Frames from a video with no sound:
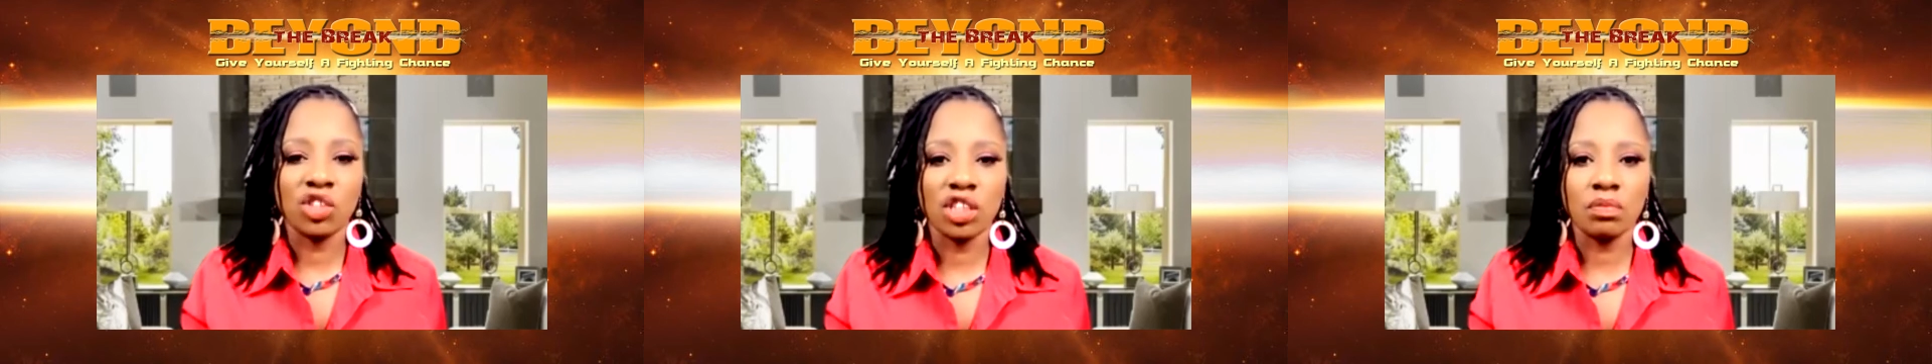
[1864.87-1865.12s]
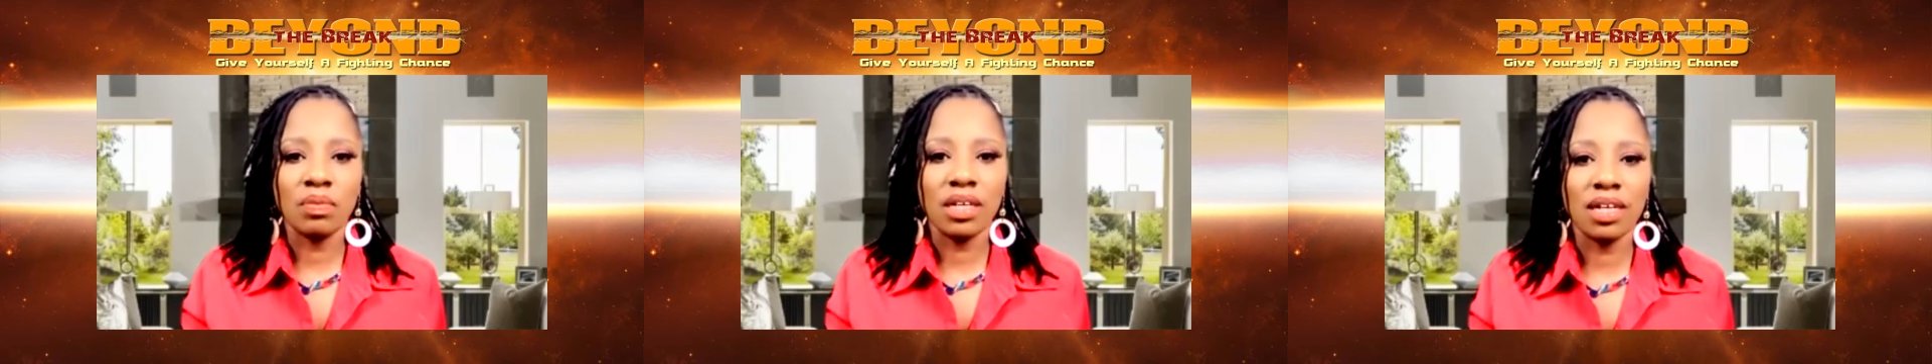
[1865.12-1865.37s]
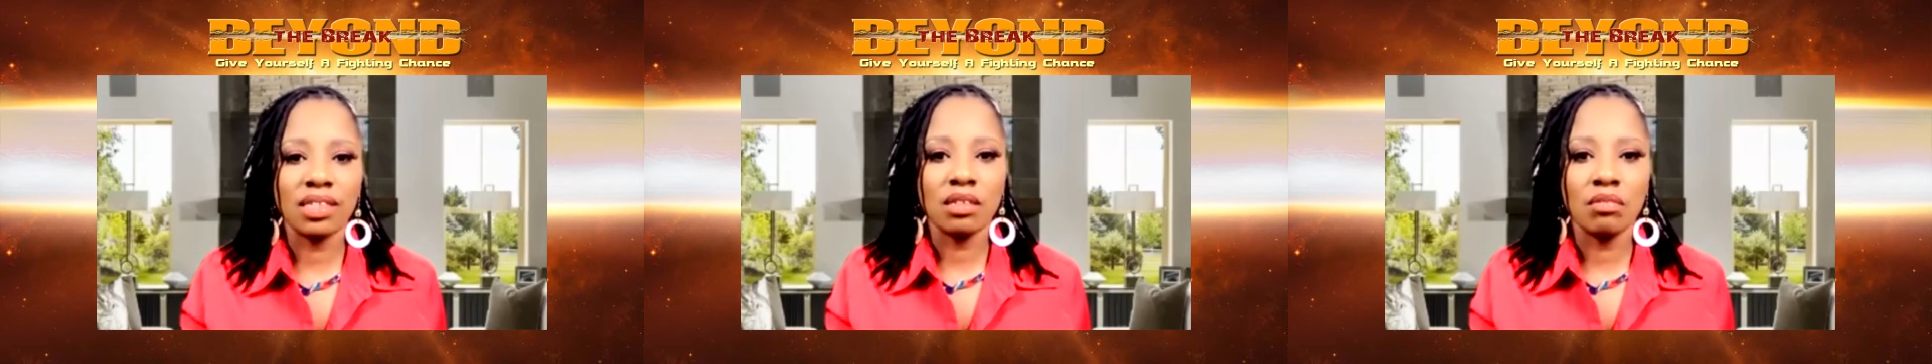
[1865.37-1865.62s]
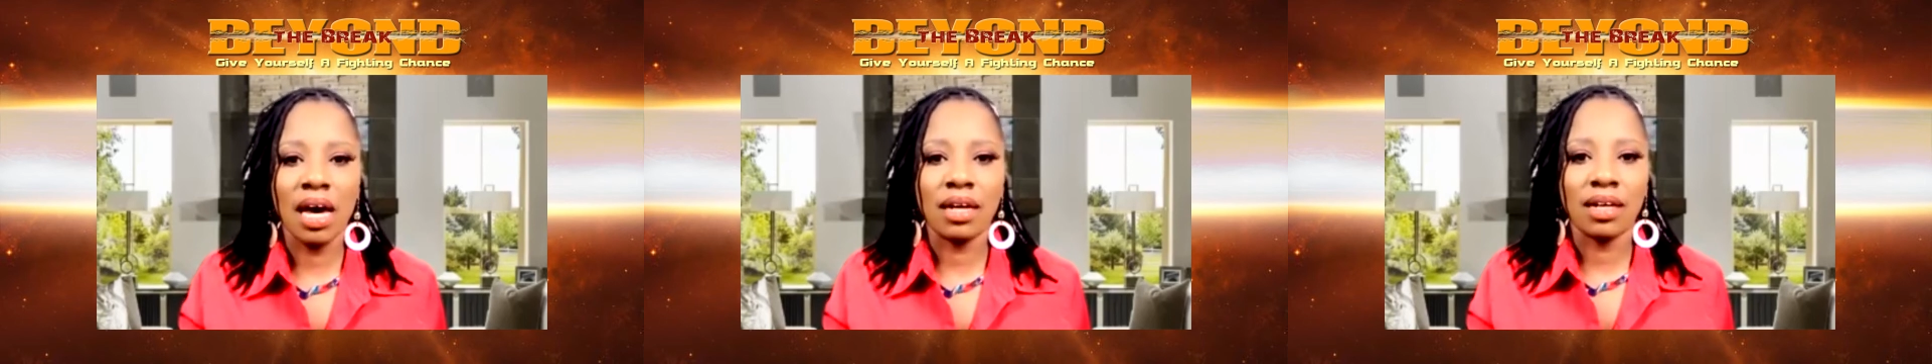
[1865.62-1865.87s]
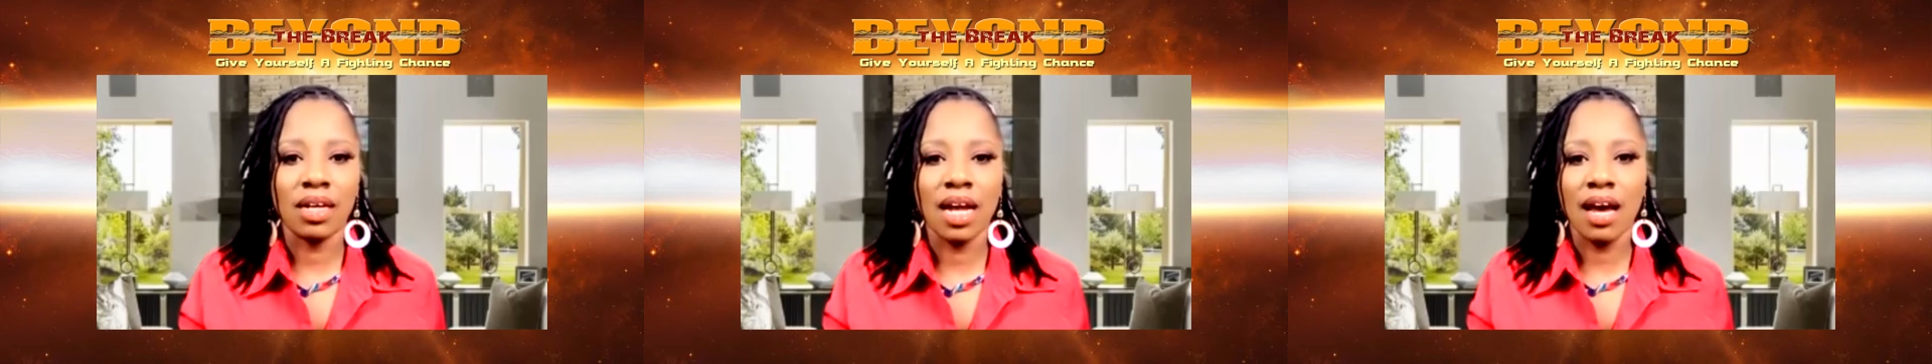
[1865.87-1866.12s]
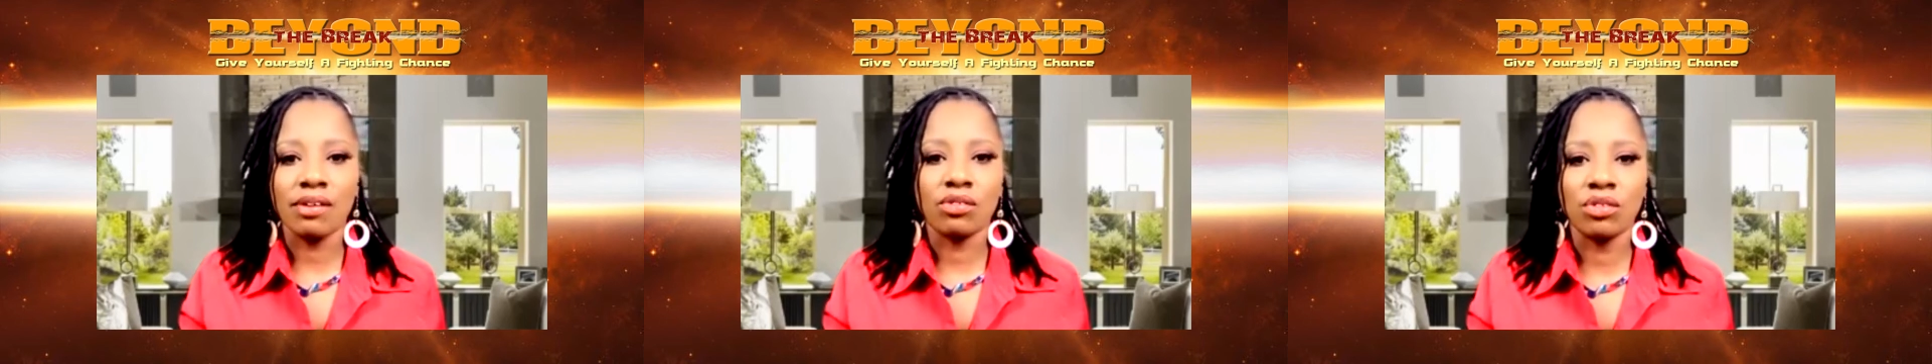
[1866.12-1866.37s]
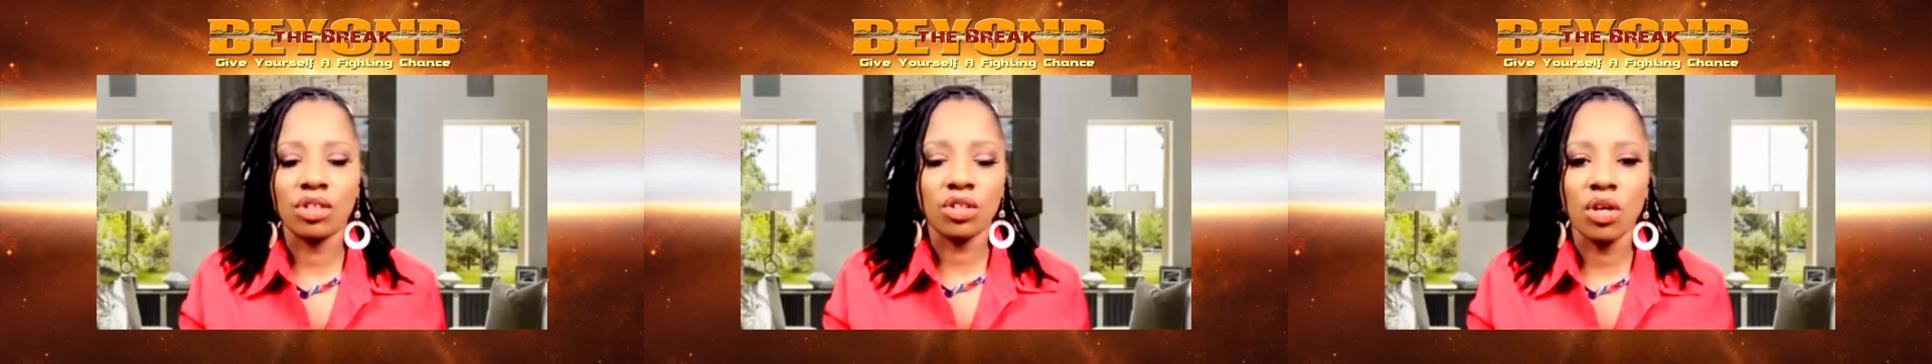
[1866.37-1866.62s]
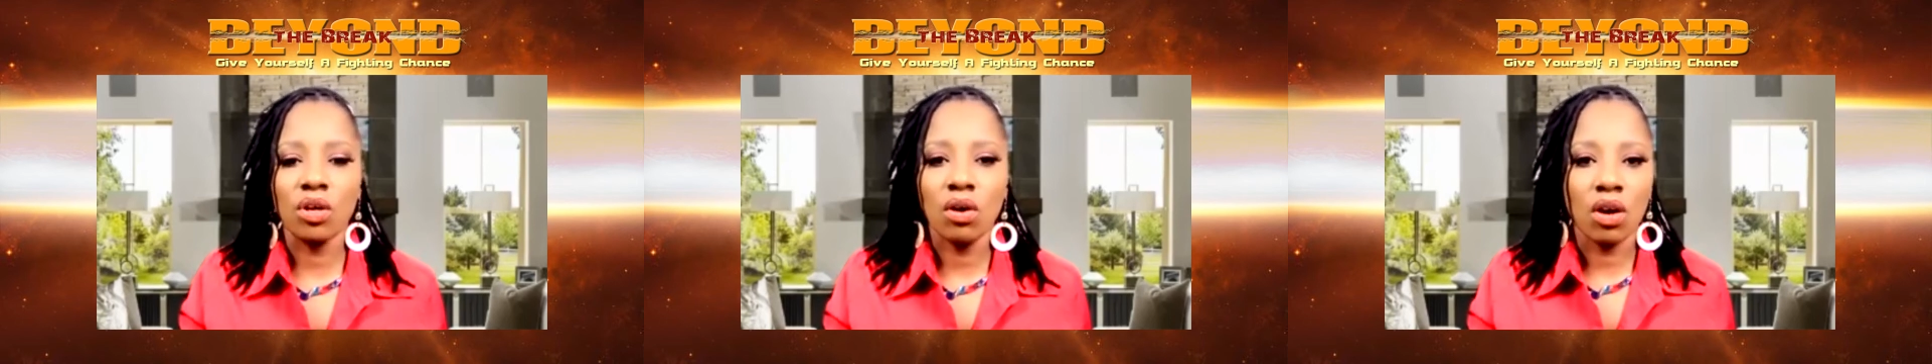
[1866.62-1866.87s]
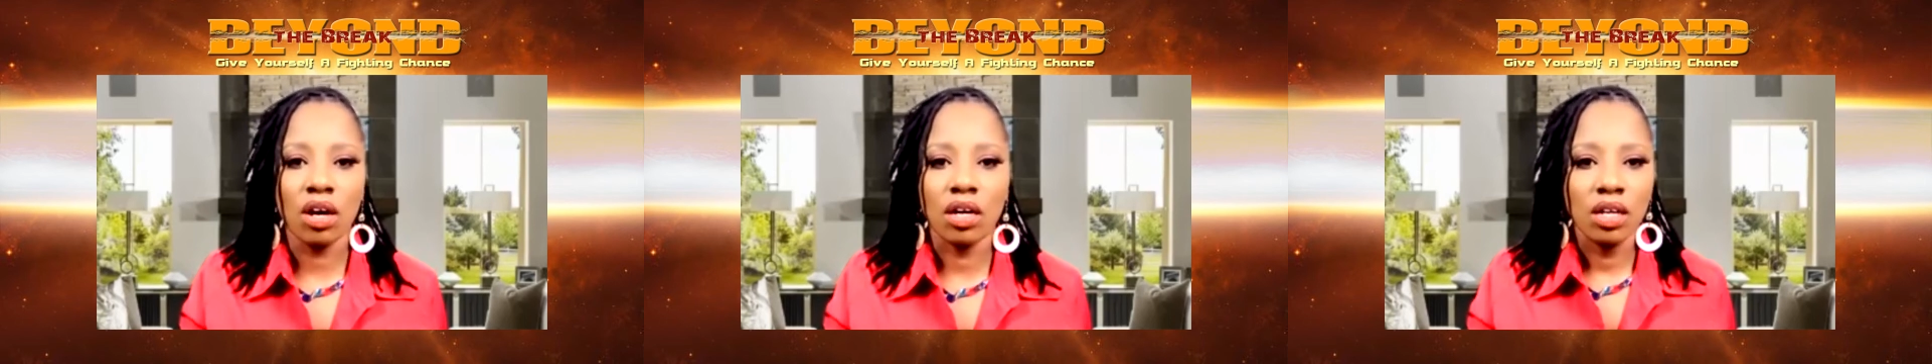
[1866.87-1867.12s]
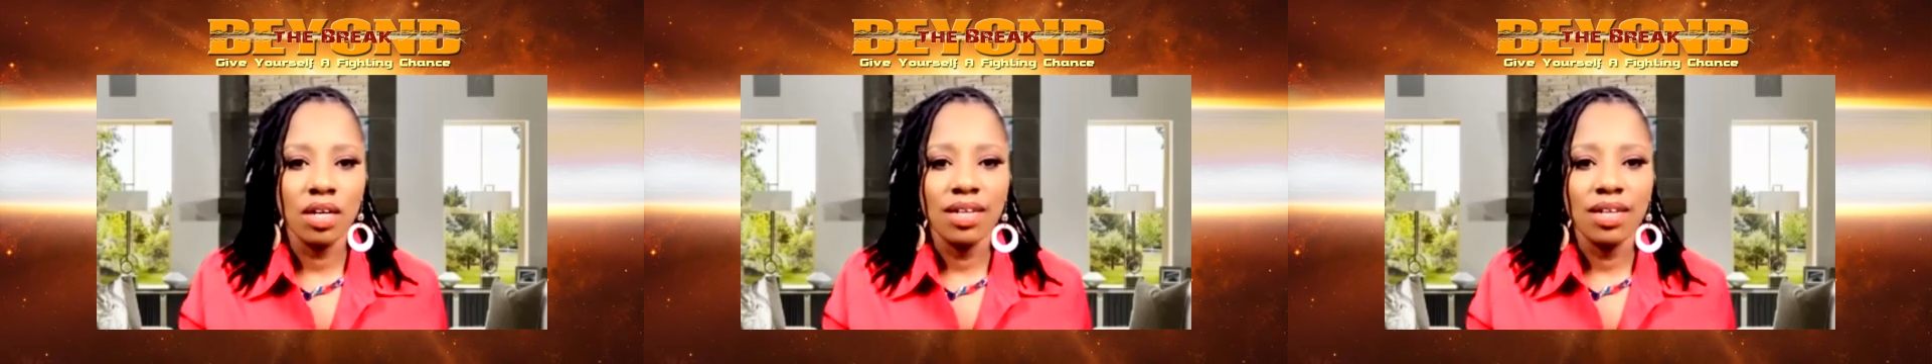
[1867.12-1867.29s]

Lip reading: Just because somebody knocked on the door